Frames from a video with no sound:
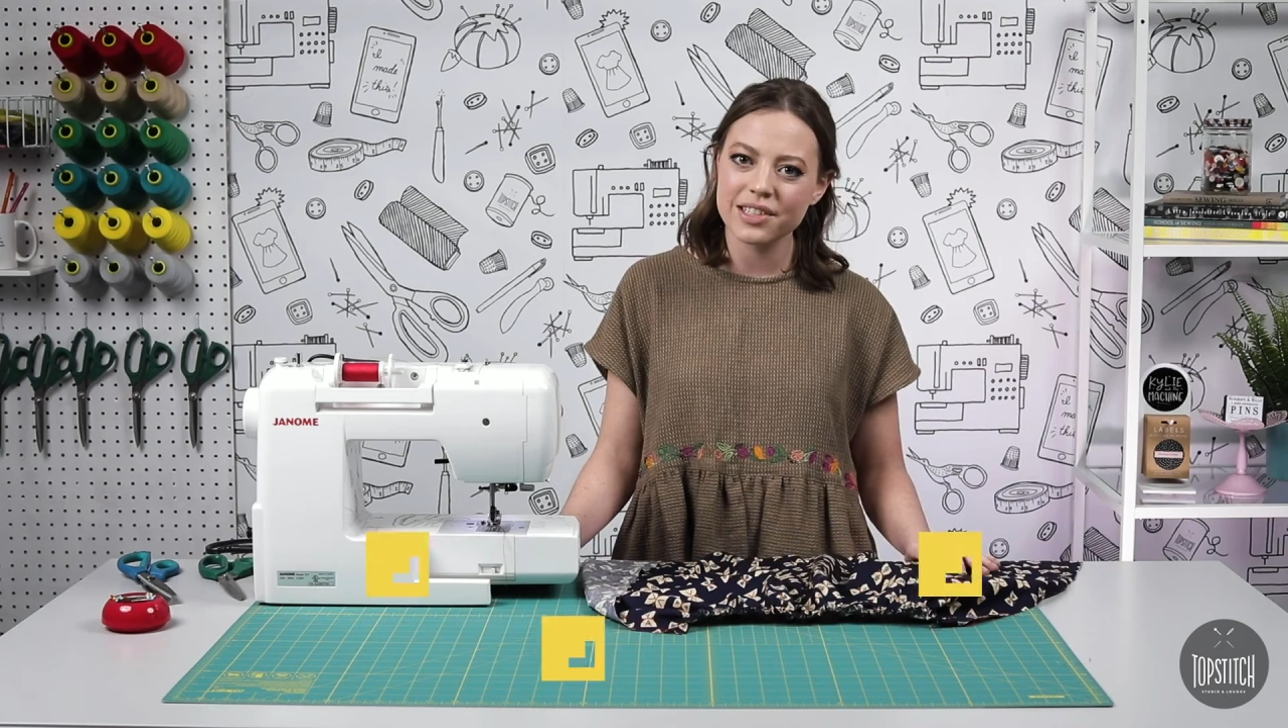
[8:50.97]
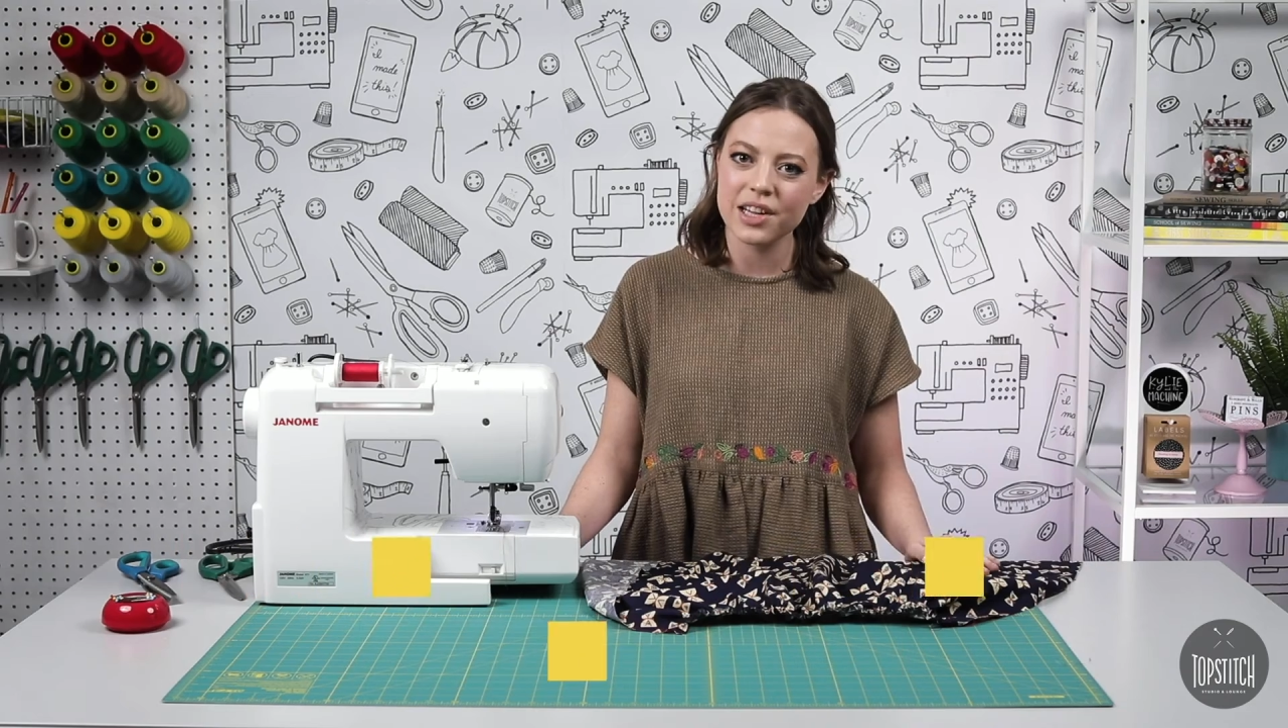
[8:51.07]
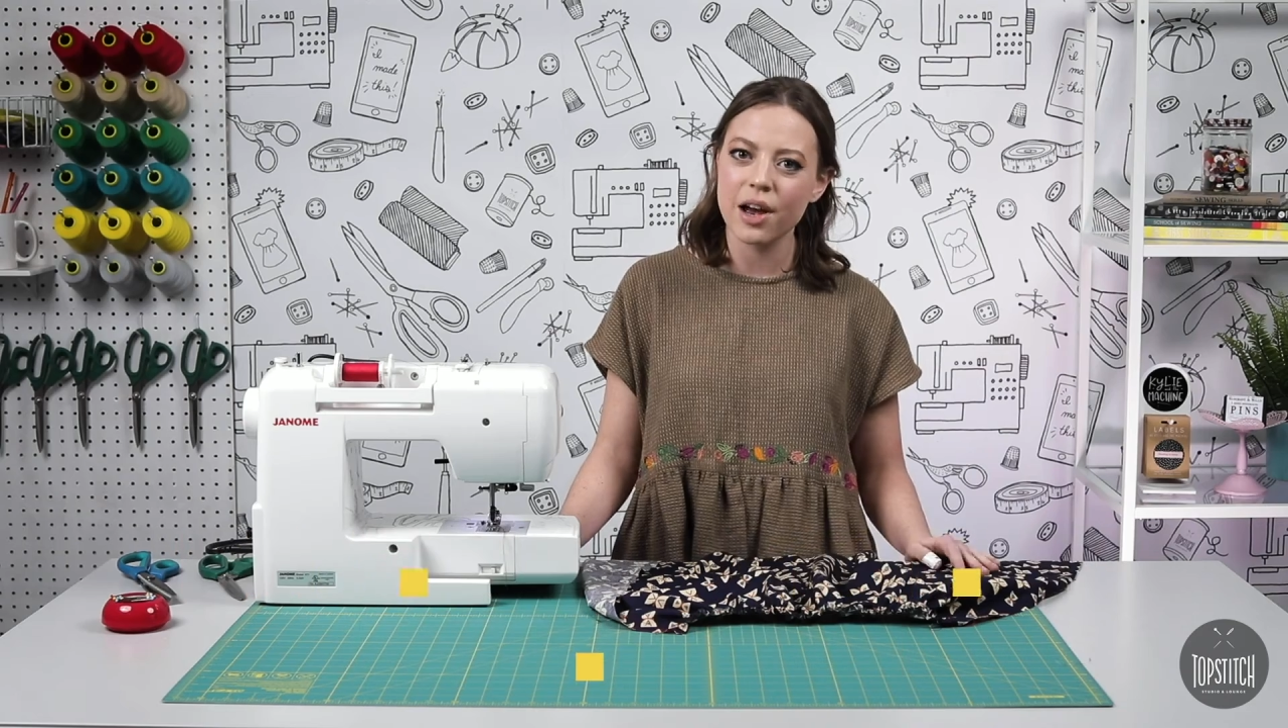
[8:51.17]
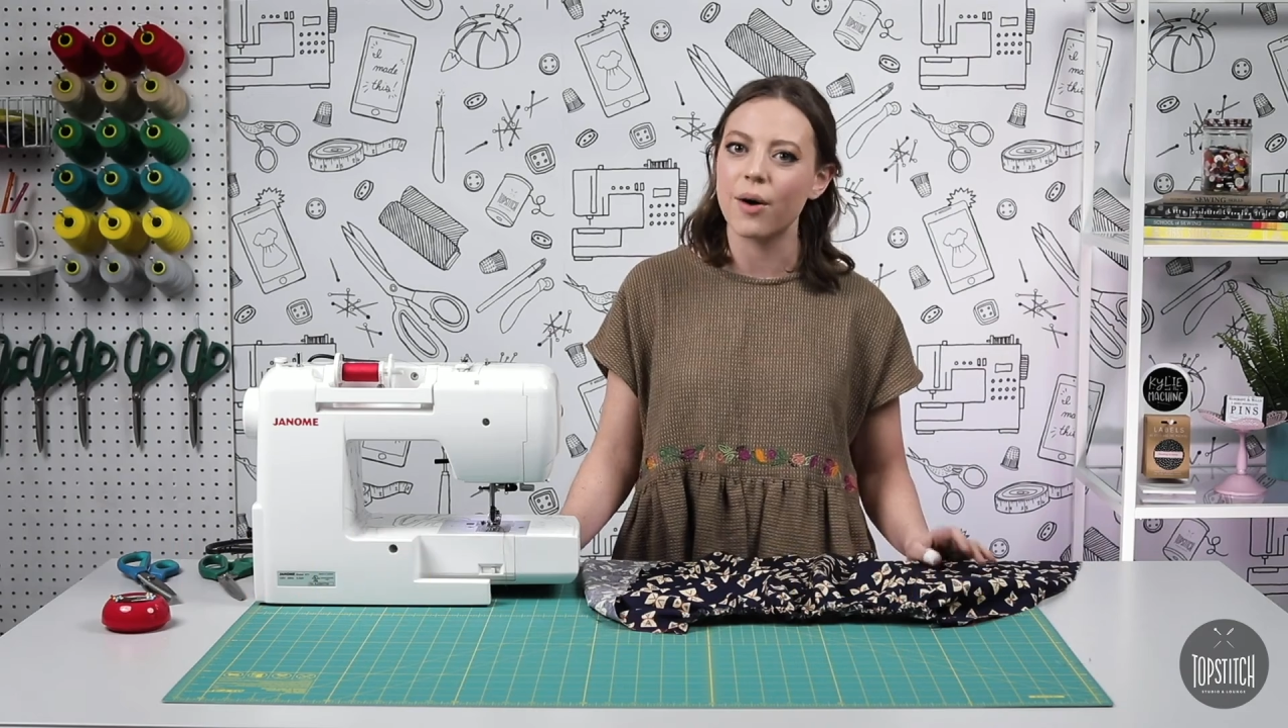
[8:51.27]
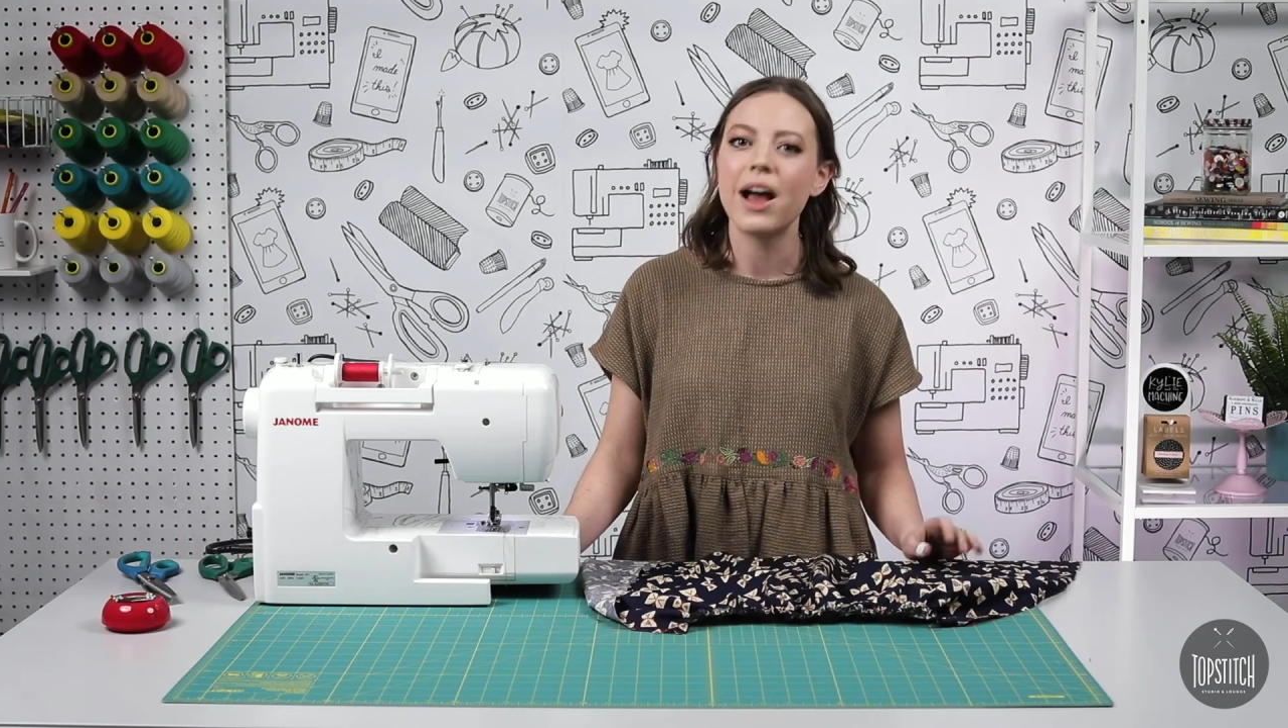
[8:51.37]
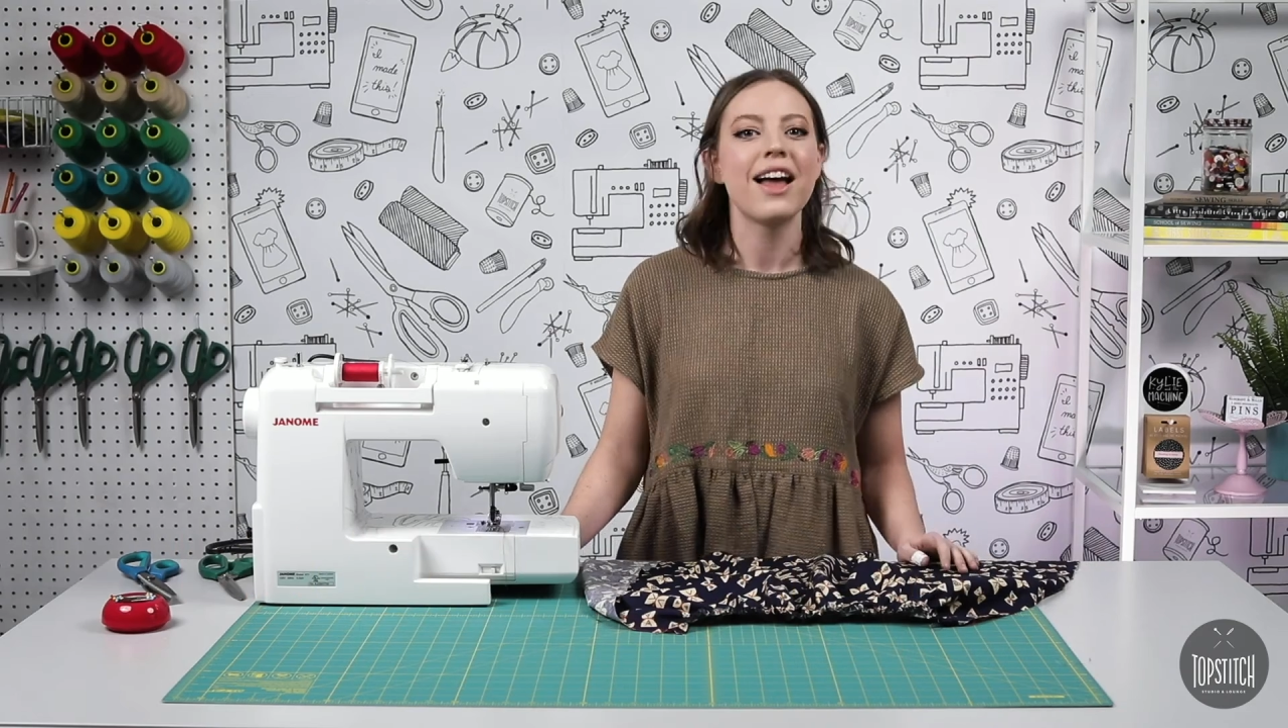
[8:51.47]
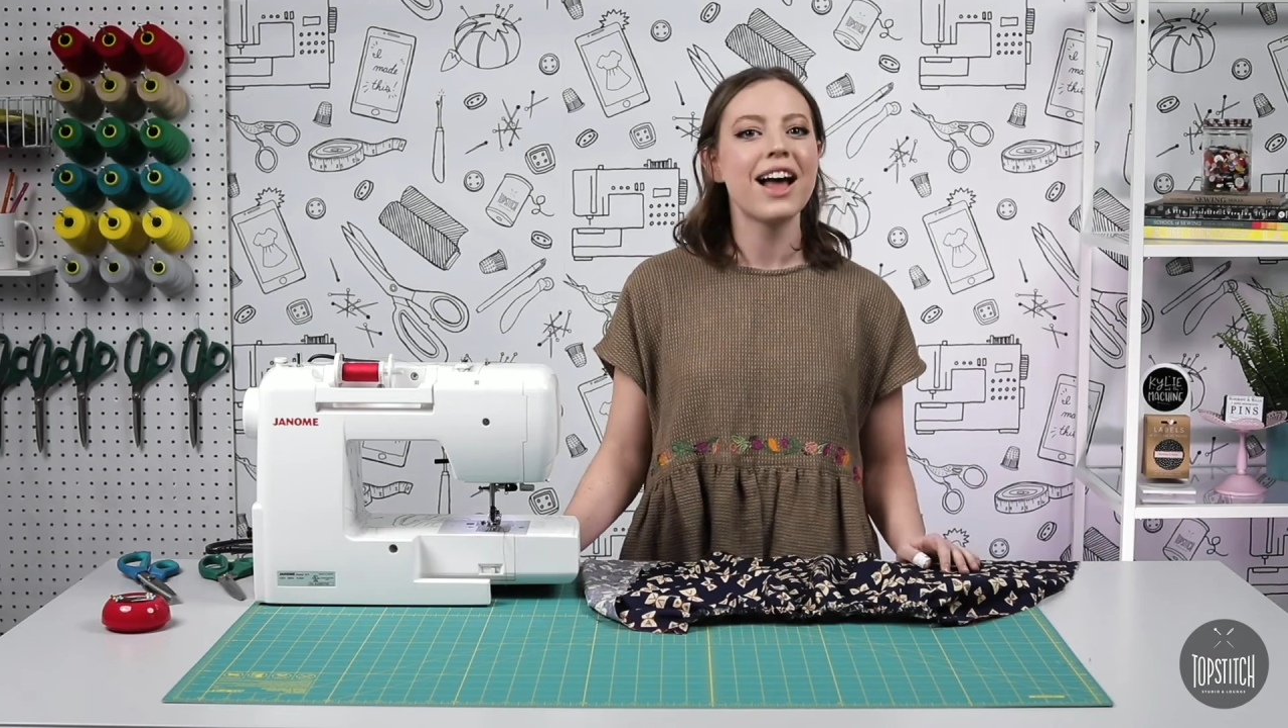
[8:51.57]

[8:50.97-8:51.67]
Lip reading: to sew.